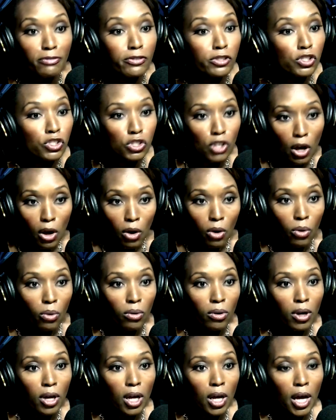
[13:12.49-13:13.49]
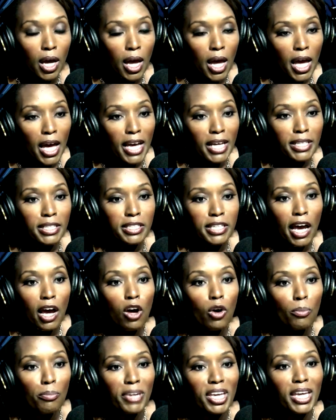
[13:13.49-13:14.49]
So
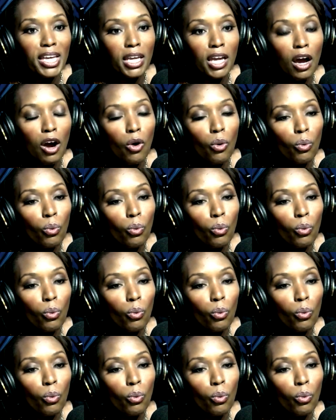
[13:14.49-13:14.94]
tell me